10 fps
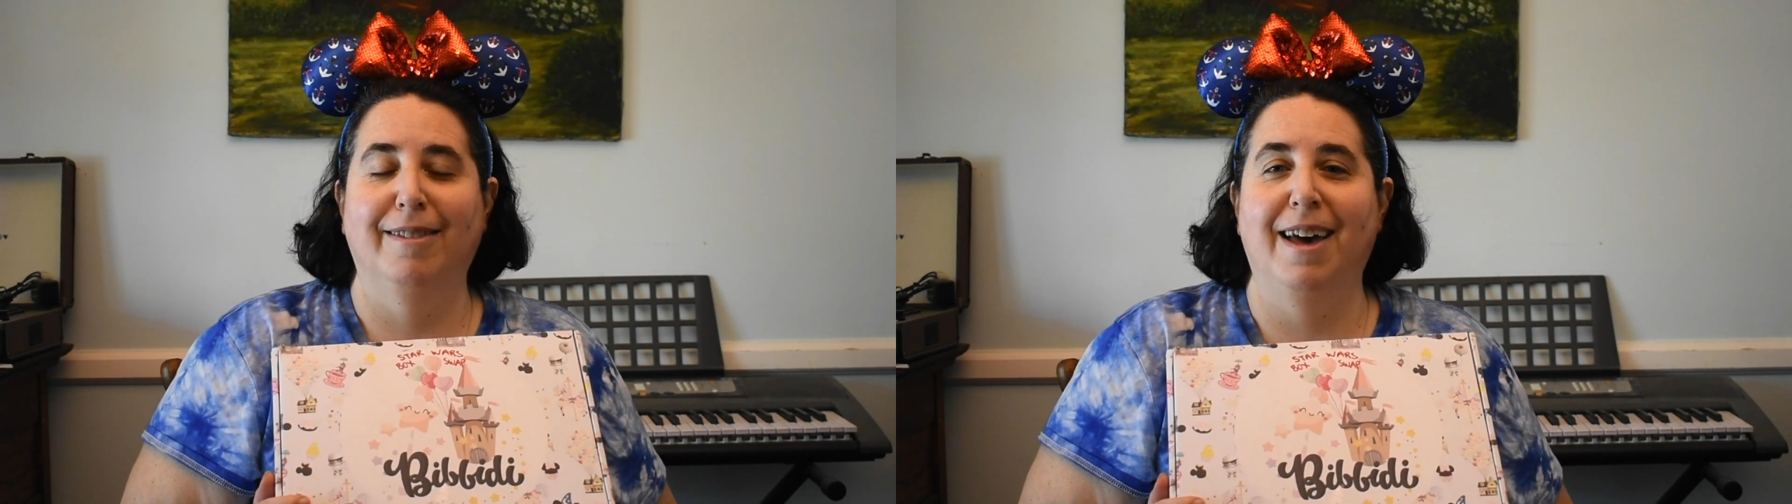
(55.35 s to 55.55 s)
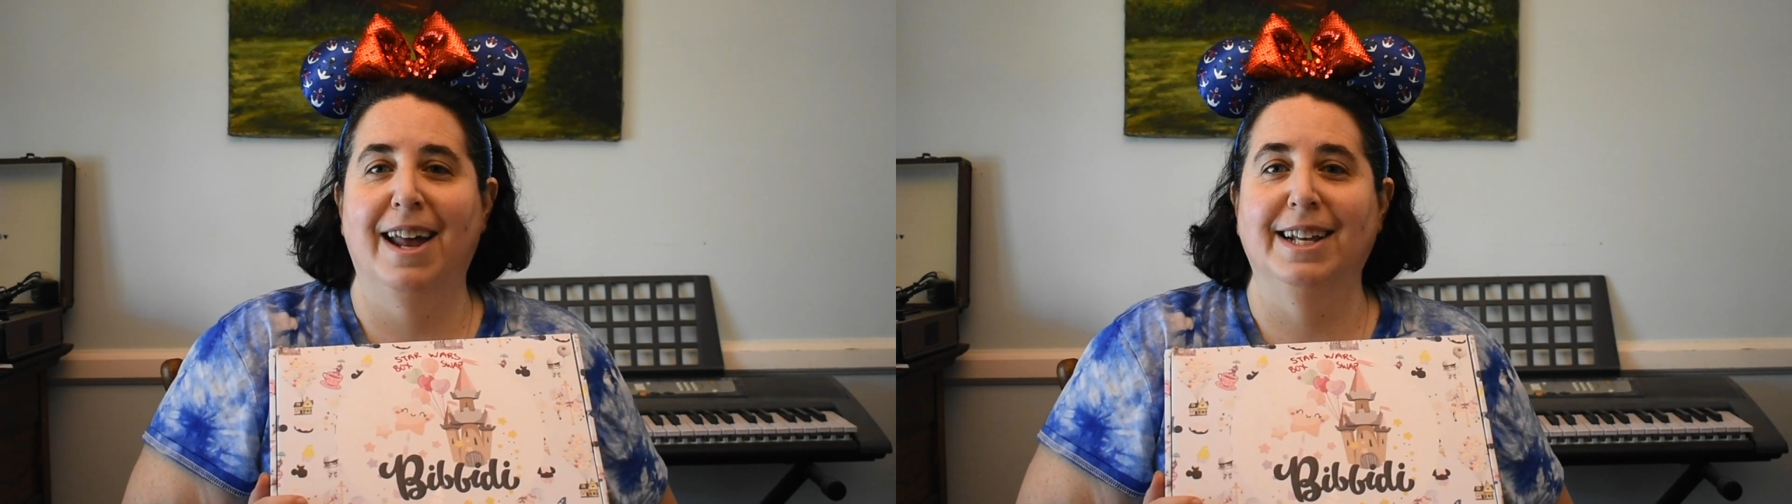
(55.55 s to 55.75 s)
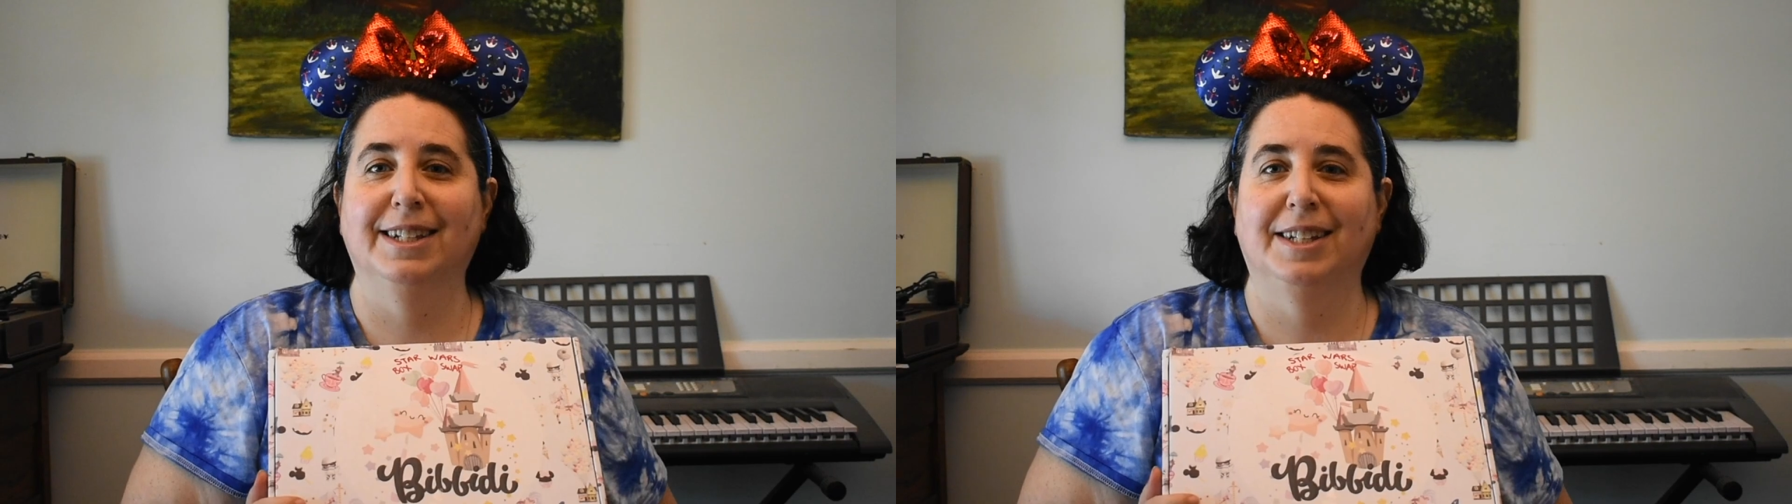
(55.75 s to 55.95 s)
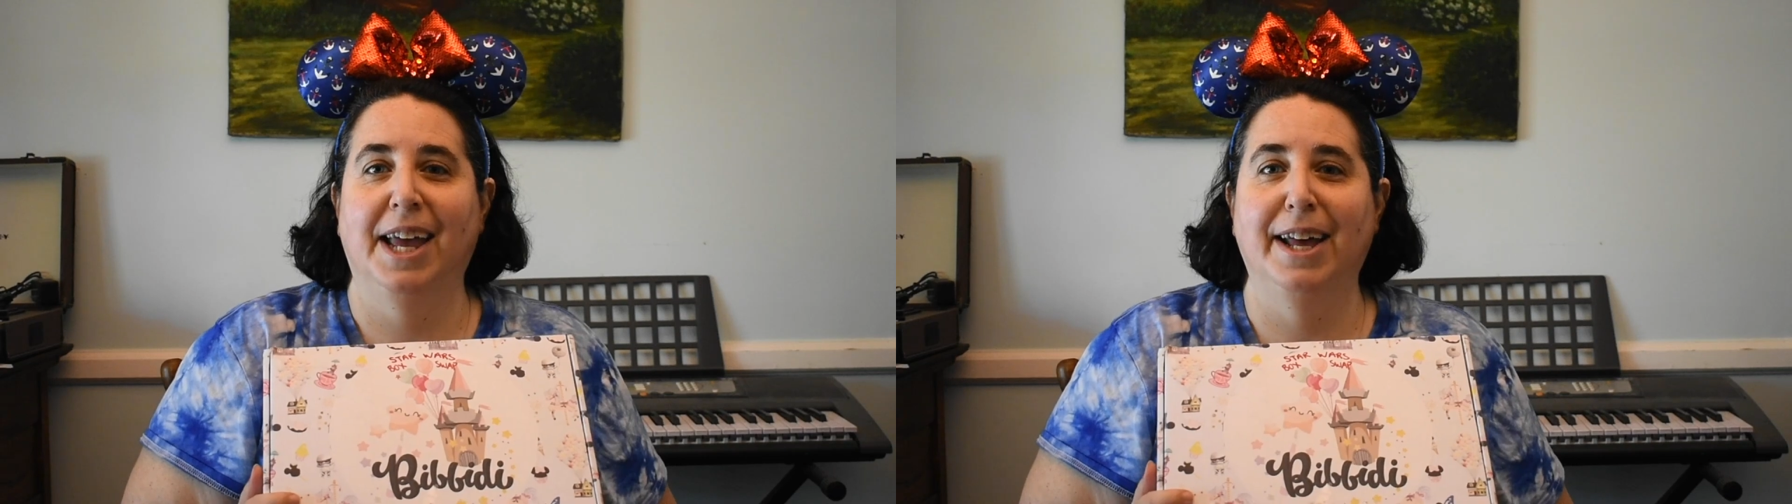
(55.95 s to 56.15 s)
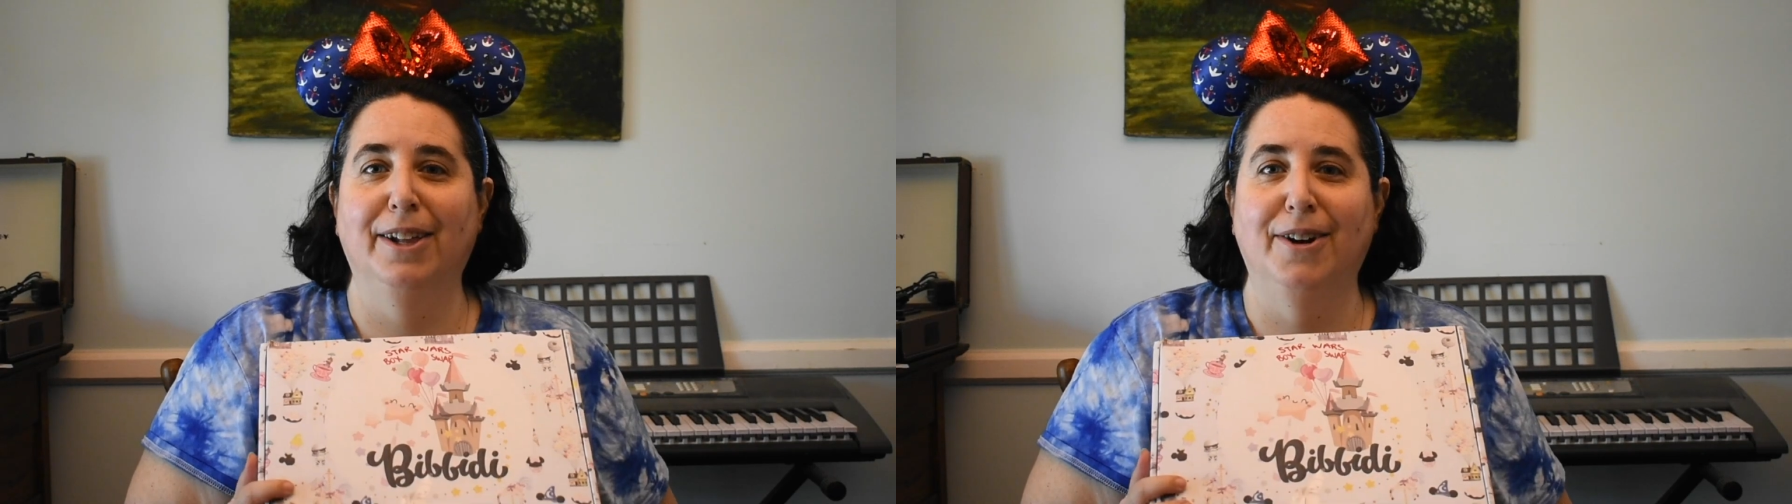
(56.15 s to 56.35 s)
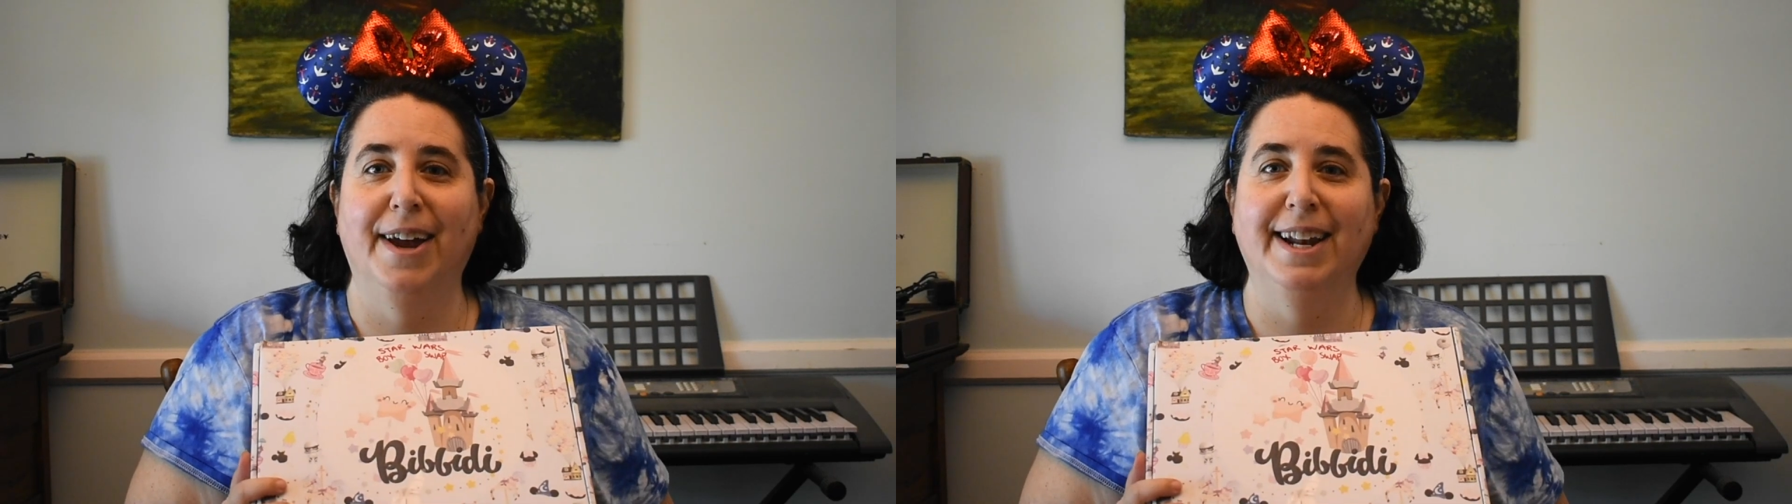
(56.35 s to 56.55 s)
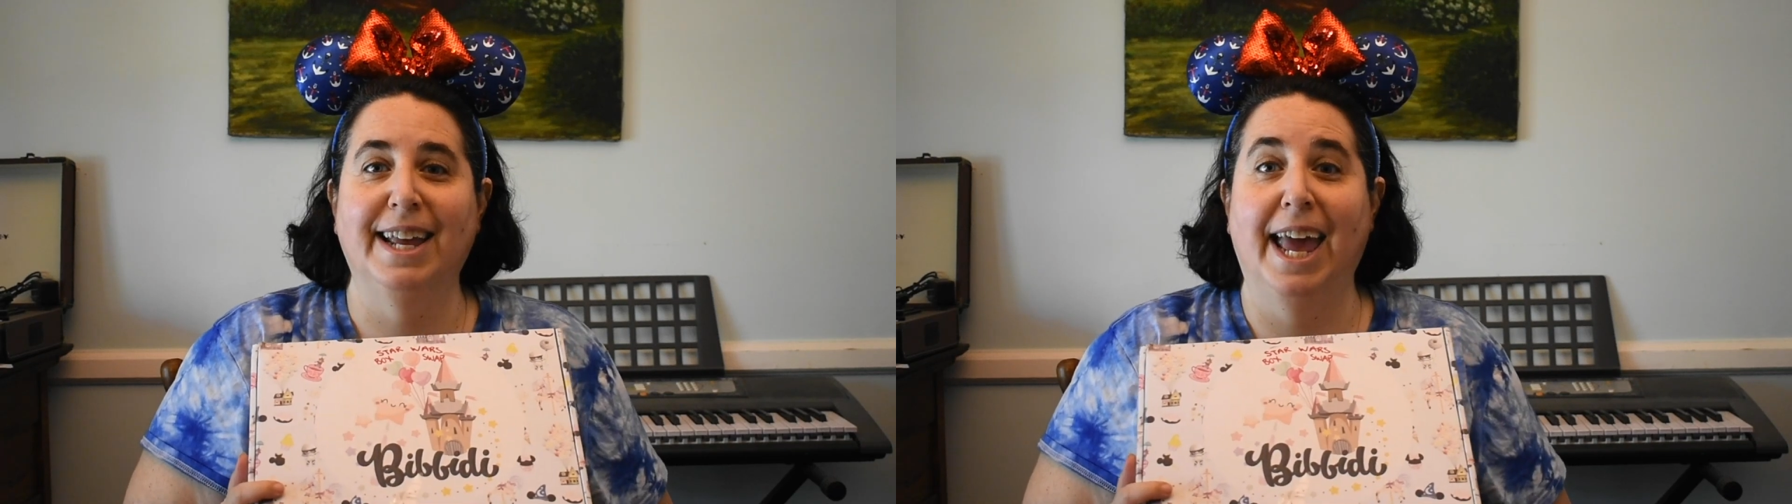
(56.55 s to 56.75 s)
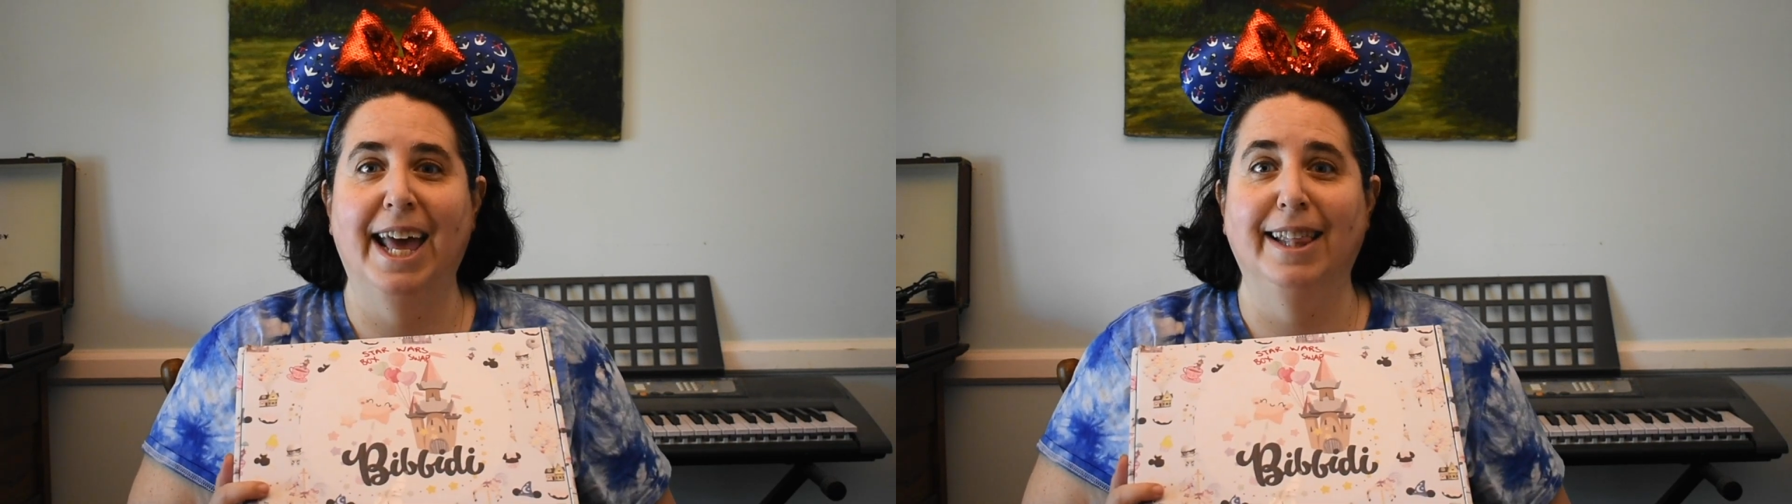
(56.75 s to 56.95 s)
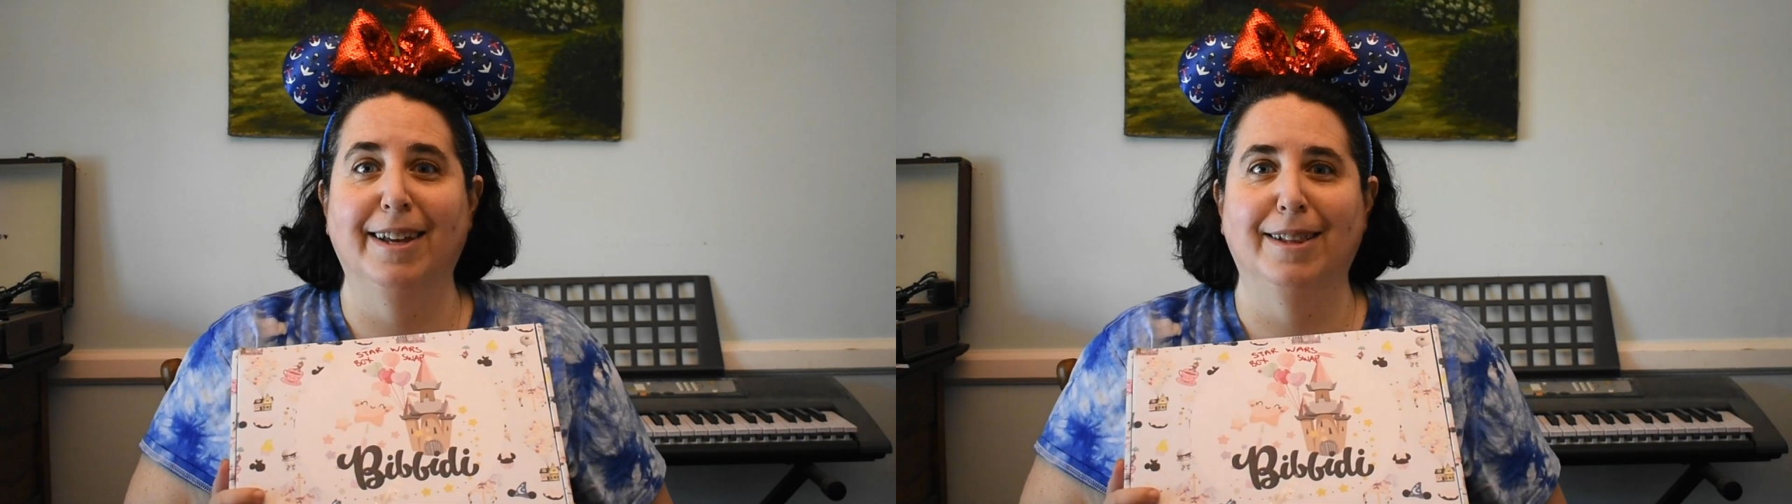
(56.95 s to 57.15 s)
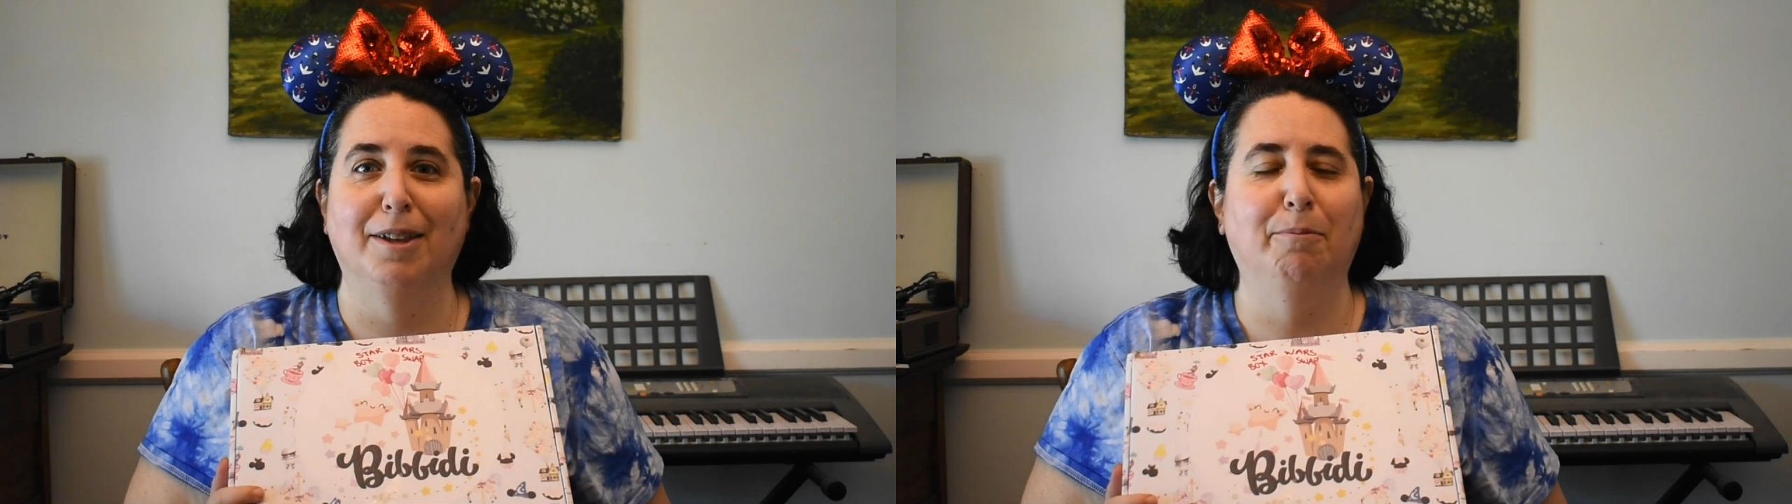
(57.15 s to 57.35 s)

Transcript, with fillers: That is Taylor and Kaitlin,